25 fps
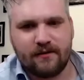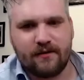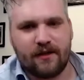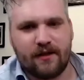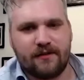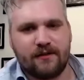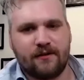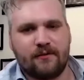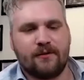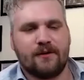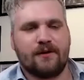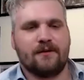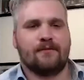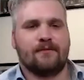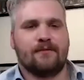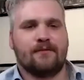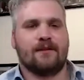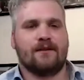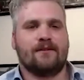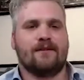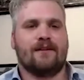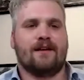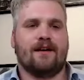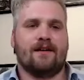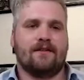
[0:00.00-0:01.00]
I think
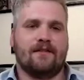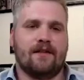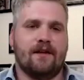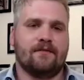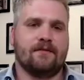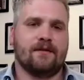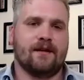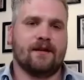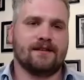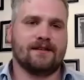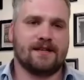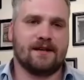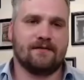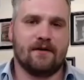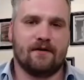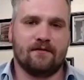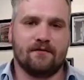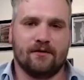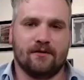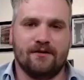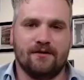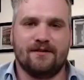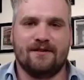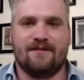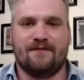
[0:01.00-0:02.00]
we'll let's give
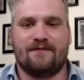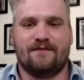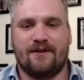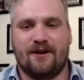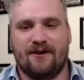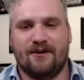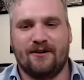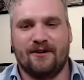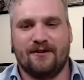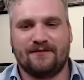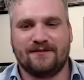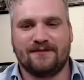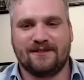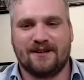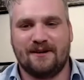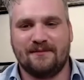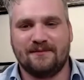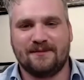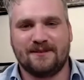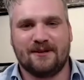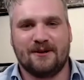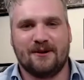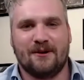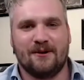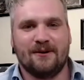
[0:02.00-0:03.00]
everyone fair enough time
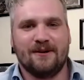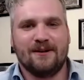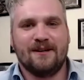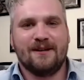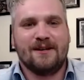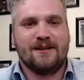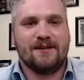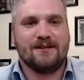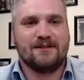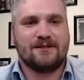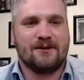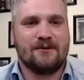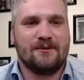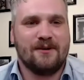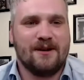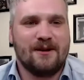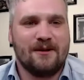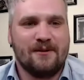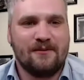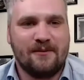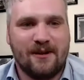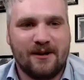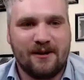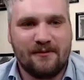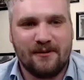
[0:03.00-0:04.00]
to go, so
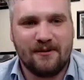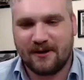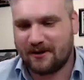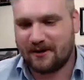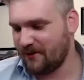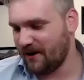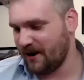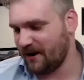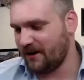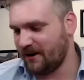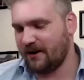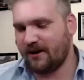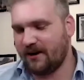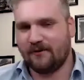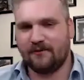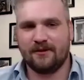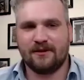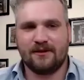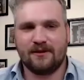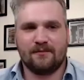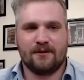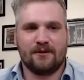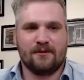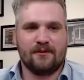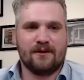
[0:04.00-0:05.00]
we'll crack on with
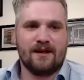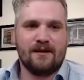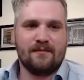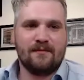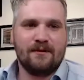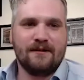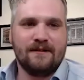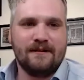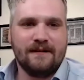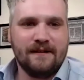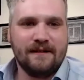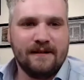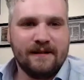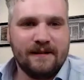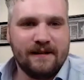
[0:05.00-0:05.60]
the Blue Label.